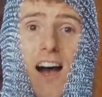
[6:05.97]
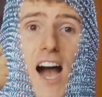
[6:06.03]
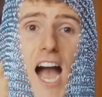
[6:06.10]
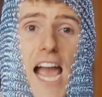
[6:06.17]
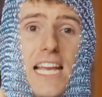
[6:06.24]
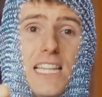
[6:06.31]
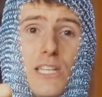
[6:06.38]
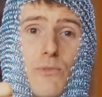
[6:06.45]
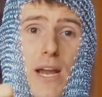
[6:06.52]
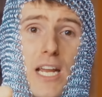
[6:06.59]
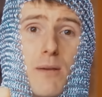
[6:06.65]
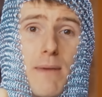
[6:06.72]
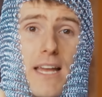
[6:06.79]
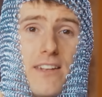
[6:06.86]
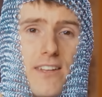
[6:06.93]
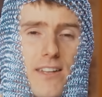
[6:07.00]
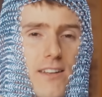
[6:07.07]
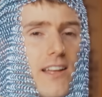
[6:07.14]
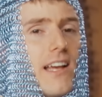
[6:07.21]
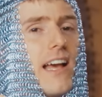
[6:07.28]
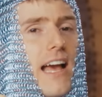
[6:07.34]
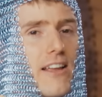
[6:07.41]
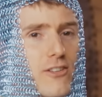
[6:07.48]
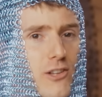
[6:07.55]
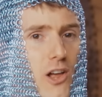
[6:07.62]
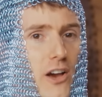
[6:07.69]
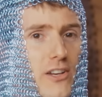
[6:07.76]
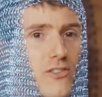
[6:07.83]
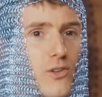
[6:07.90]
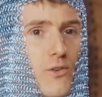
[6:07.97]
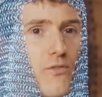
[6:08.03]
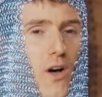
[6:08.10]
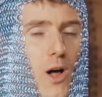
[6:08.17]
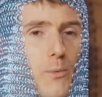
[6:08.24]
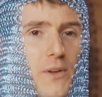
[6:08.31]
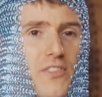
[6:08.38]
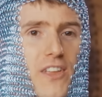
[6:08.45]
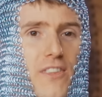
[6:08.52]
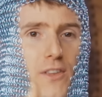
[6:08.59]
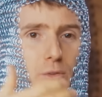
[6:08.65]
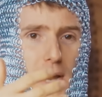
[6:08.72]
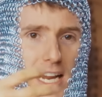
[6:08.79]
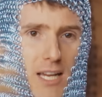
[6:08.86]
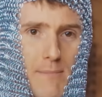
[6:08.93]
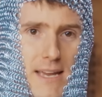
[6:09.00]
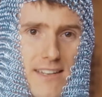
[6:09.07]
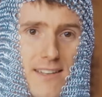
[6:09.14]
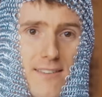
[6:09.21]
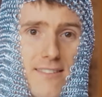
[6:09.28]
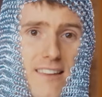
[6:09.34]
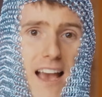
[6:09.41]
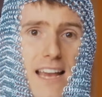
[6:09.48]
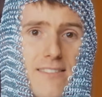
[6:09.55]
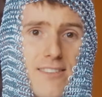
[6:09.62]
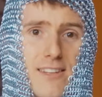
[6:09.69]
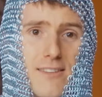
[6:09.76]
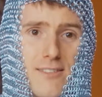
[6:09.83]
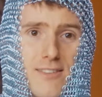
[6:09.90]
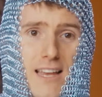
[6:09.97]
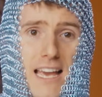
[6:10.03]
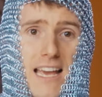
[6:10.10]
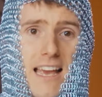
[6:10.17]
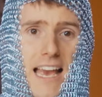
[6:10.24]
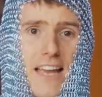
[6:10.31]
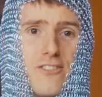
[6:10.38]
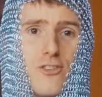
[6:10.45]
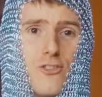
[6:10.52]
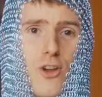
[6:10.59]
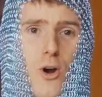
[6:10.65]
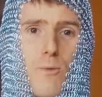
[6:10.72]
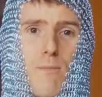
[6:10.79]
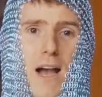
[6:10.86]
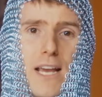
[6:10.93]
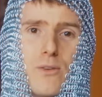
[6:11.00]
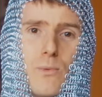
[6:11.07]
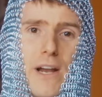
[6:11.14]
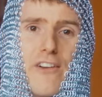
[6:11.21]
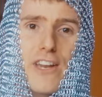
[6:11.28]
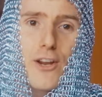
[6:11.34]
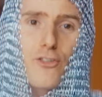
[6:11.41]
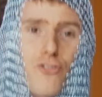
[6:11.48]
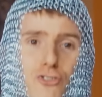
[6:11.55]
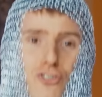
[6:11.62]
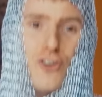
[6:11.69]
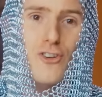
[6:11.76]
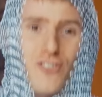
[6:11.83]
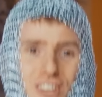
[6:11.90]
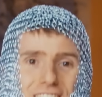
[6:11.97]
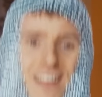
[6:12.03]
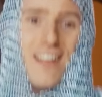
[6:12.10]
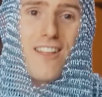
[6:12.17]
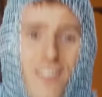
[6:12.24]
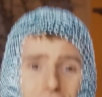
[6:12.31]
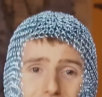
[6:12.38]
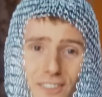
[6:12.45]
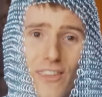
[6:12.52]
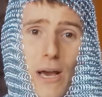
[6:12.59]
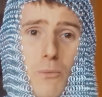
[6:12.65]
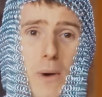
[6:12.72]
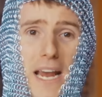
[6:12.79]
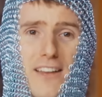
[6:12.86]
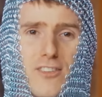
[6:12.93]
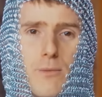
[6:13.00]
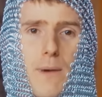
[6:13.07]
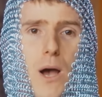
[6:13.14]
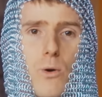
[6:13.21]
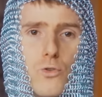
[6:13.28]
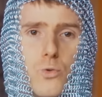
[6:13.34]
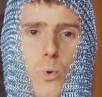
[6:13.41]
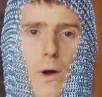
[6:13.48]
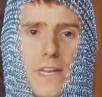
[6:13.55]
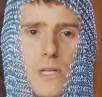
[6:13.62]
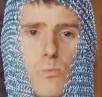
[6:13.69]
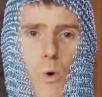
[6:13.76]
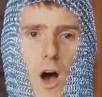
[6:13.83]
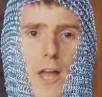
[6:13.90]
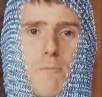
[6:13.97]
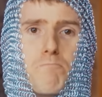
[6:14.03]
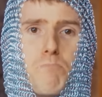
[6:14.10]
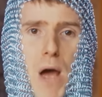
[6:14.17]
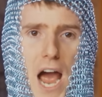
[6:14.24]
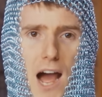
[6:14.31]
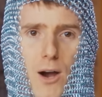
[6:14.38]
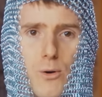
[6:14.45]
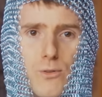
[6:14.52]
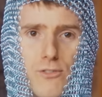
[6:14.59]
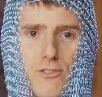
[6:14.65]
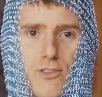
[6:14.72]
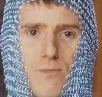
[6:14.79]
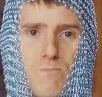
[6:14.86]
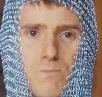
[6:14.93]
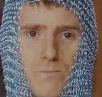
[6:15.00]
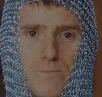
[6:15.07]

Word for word: Highly recommended, as long as you fall within the recommended sizes and you don't mind wearing a shirt that weighs about 21 pounds.